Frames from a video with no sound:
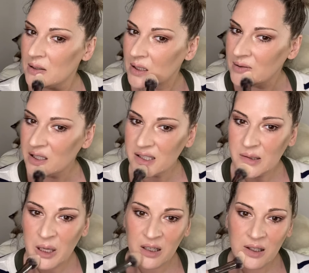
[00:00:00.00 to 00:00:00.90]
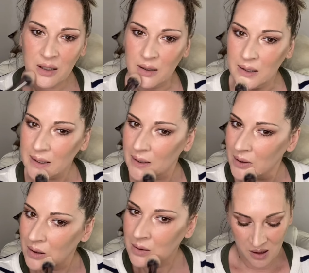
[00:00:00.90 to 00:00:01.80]
And that's about it.
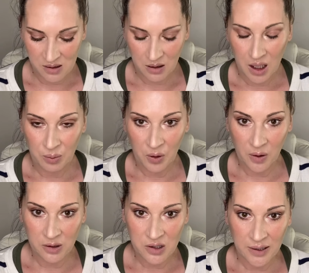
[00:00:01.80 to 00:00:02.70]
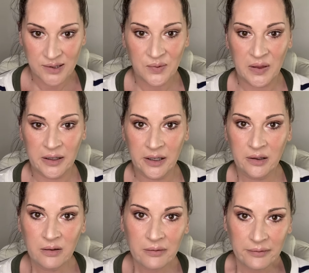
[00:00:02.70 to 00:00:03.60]
And I apologise for the
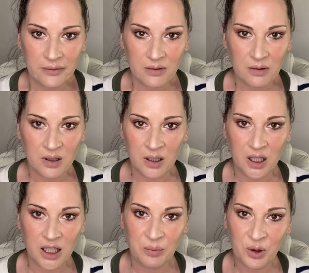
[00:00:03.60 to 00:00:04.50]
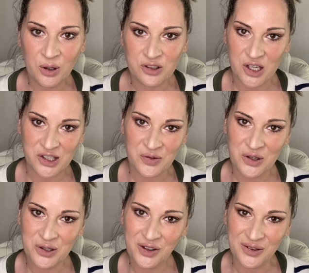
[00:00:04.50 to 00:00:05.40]
kitten, and I apologise for the
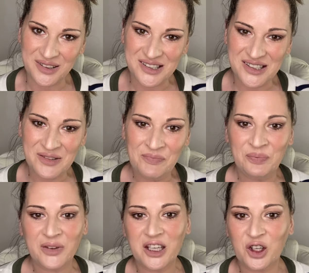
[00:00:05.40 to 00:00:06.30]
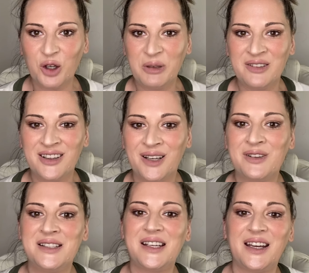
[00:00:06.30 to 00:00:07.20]
dogs. And I hope you have a
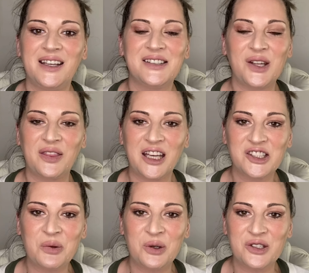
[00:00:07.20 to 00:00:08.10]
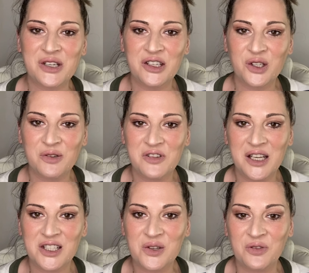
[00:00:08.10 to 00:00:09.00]
lovely day. So thanks for watching. Don't
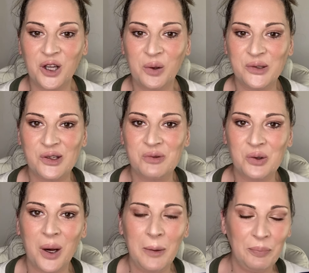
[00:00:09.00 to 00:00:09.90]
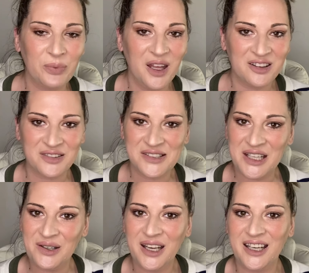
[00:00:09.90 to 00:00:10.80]
forget to follow or subscribe, and I'll see
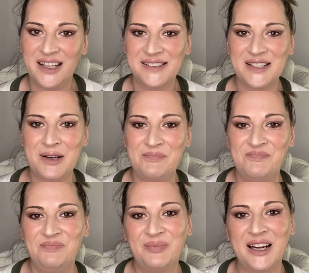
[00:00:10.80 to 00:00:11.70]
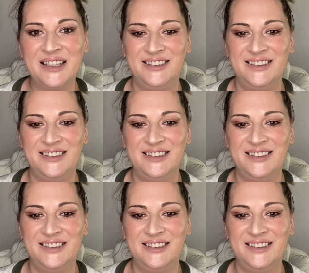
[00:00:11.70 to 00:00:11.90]
you again next time. Bye.